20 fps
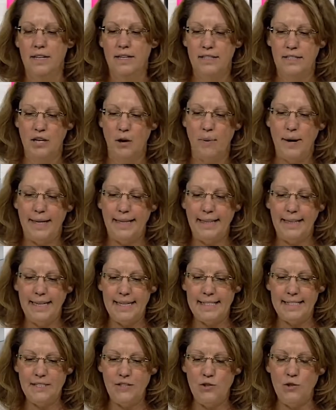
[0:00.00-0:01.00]
So it
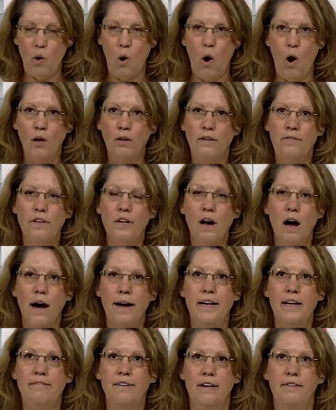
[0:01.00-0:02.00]
lists all of the
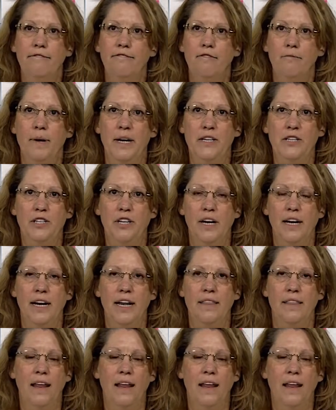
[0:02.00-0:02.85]
kind of information